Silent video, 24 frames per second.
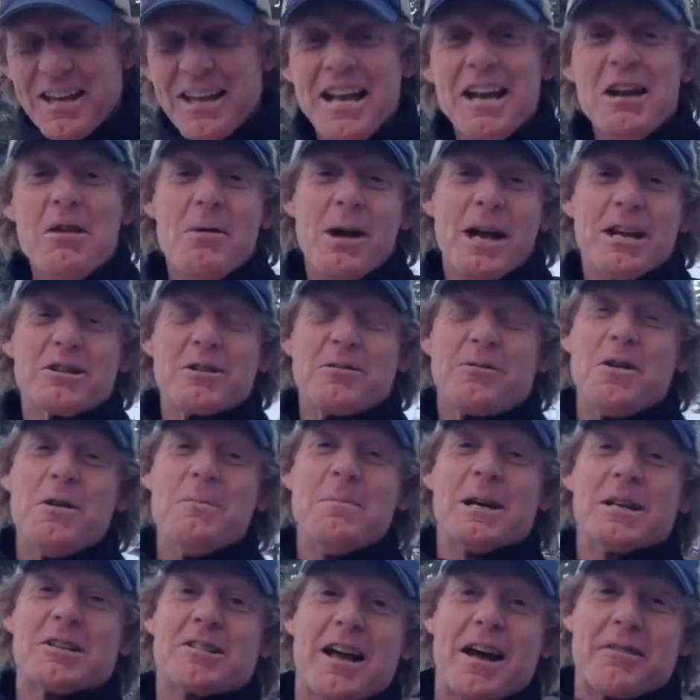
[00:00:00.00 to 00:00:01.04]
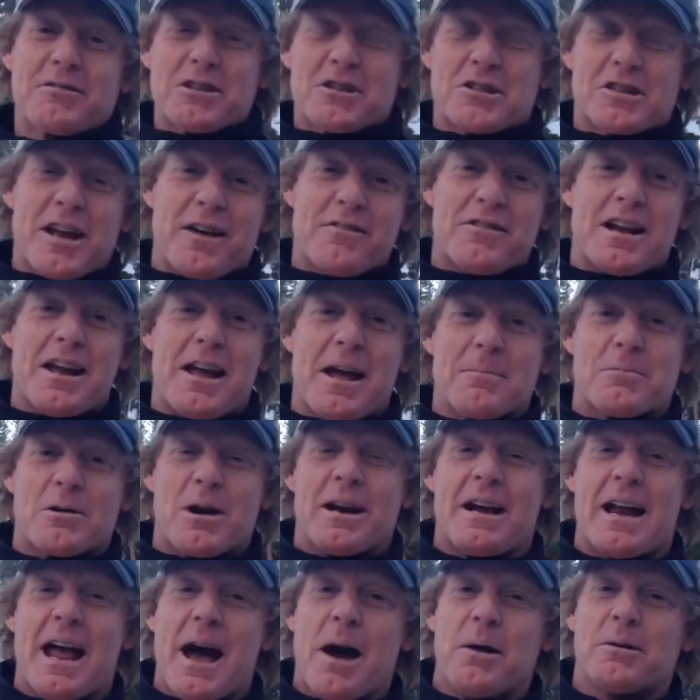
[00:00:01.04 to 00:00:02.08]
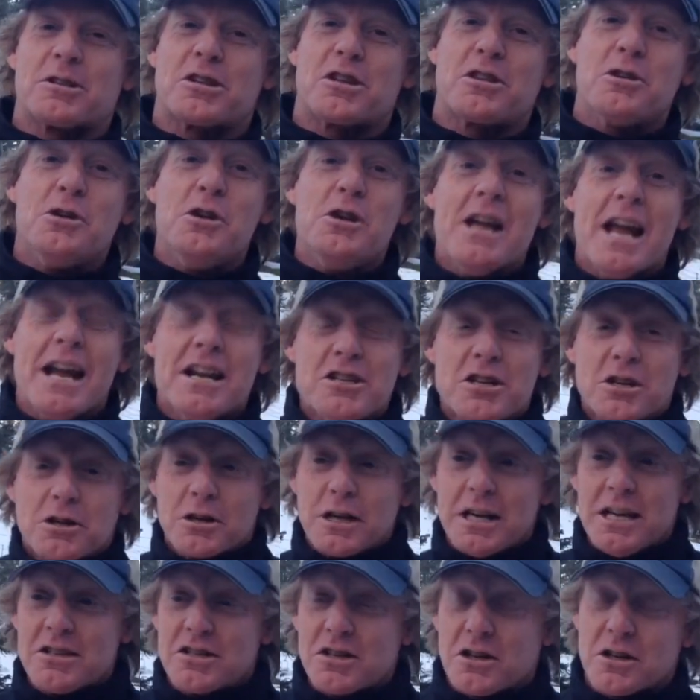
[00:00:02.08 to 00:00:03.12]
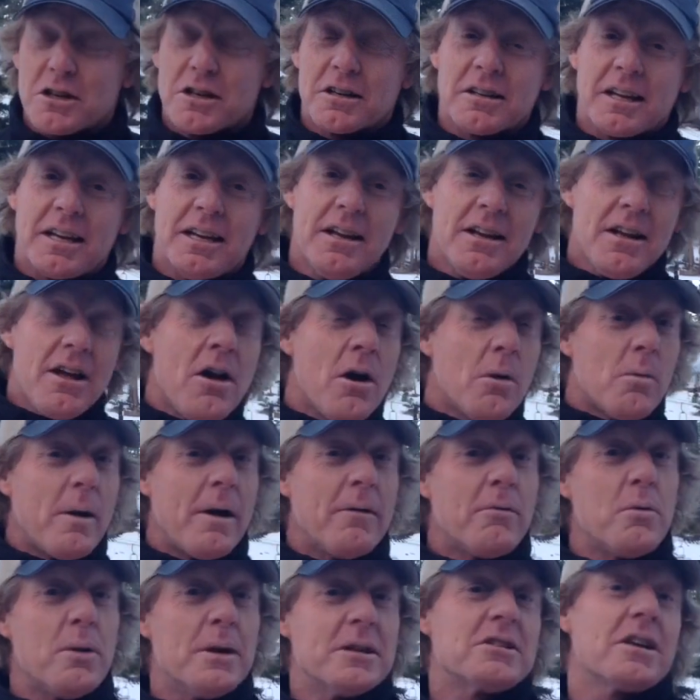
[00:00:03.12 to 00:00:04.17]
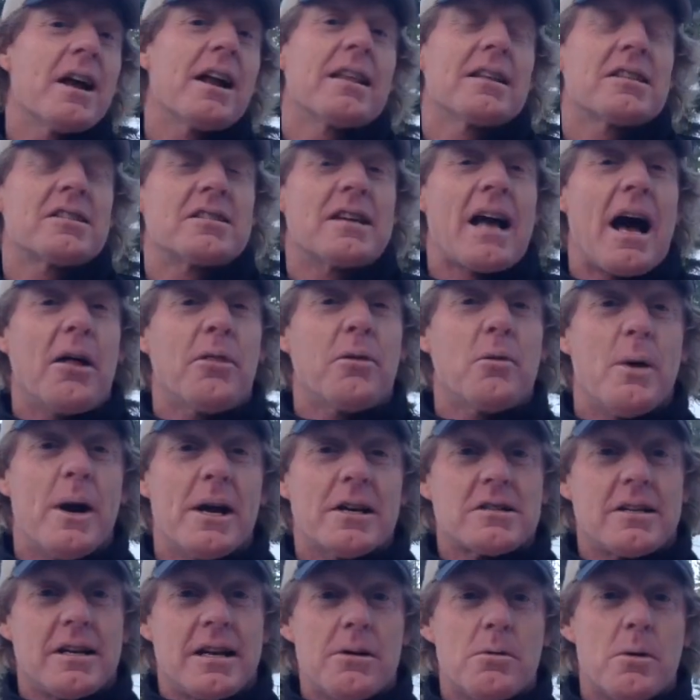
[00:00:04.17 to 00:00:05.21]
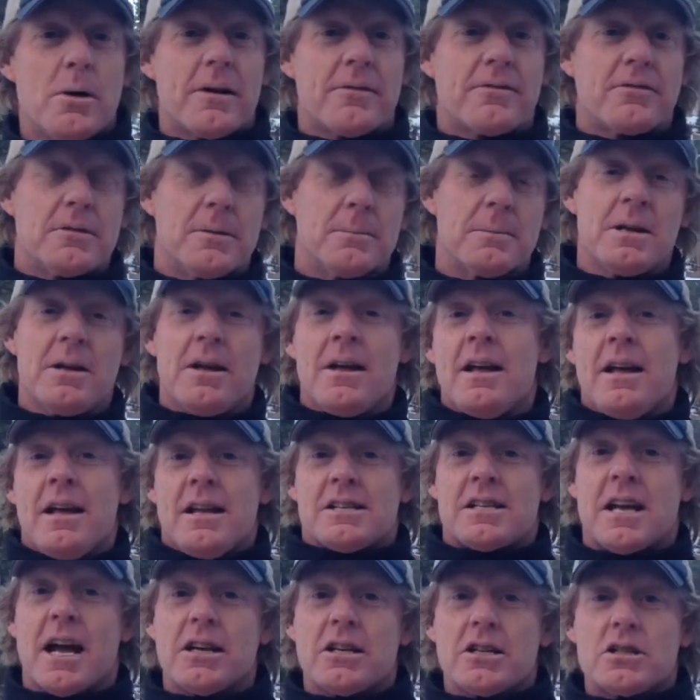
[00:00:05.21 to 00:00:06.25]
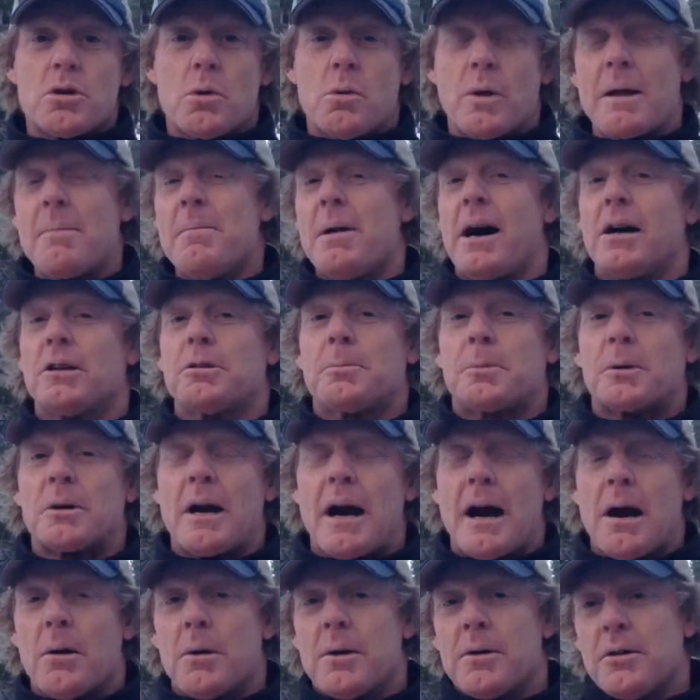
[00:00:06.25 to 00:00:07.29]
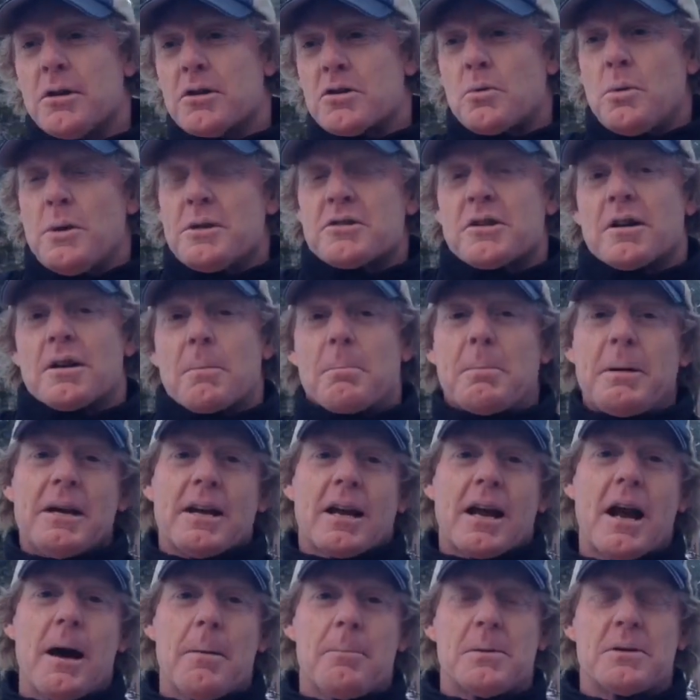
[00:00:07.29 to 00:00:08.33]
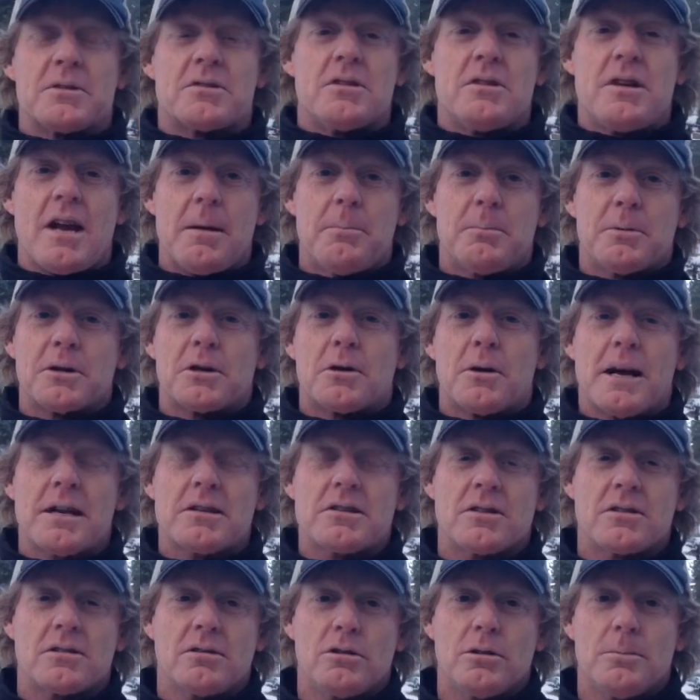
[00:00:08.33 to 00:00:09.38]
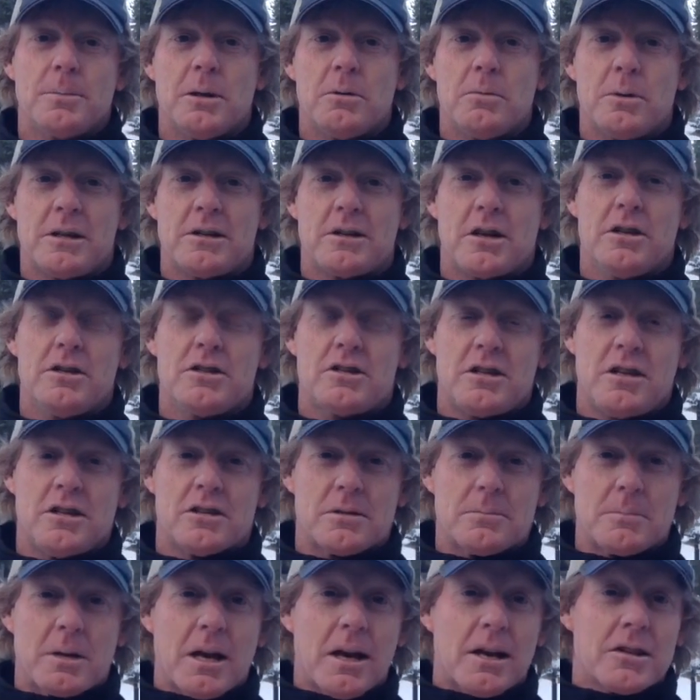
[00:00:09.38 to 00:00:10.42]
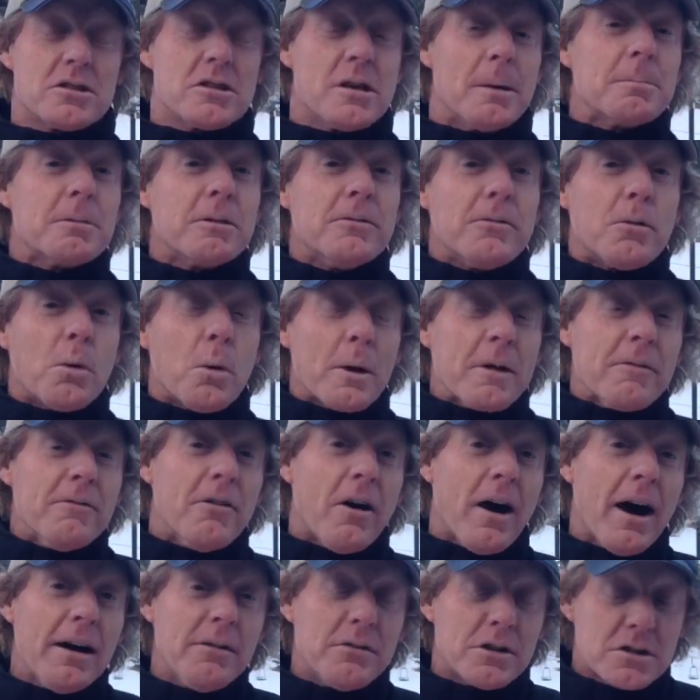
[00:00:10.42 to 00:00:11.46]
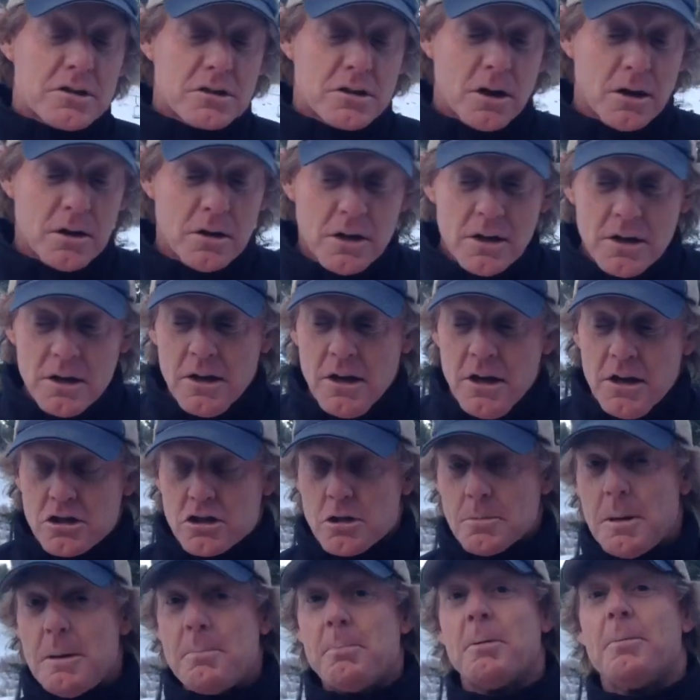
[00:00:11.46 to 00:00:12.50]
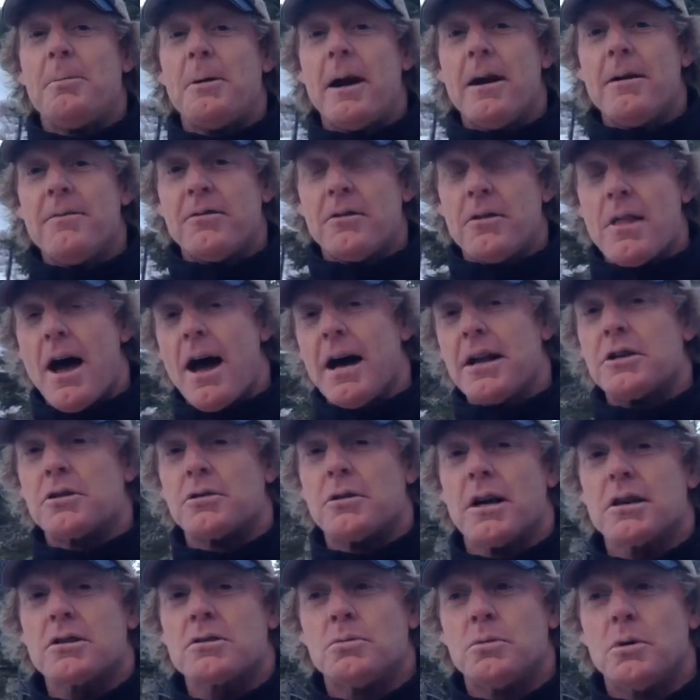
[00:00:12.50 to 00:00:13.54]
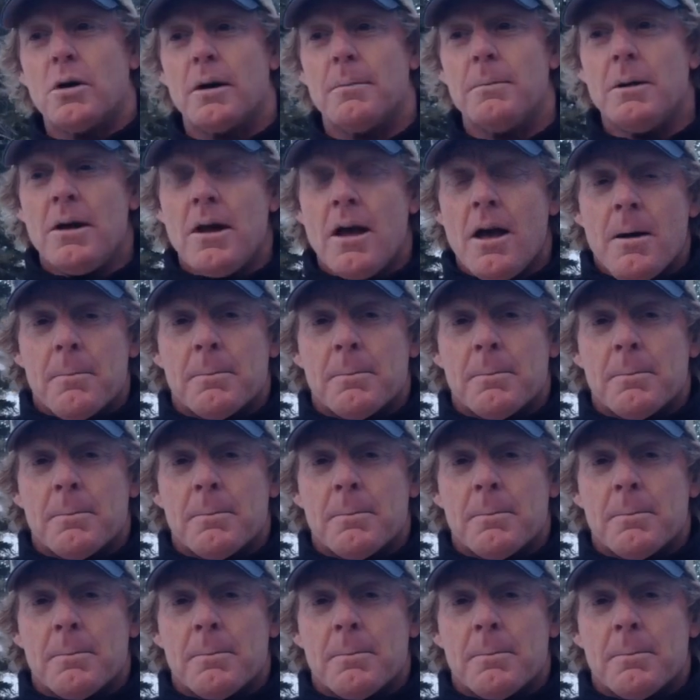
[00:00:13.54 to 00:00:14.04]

Anyway, it's a few minutes after 7 a.m. right now. It's 38 degrees currently. We have winds out of the southwest anywhere from 10 to 20 miles per hour, and those winds are going to pick up as the day progresses a little bit. We could see some gusts up to 45 or so, so be prepared for that and dress warm.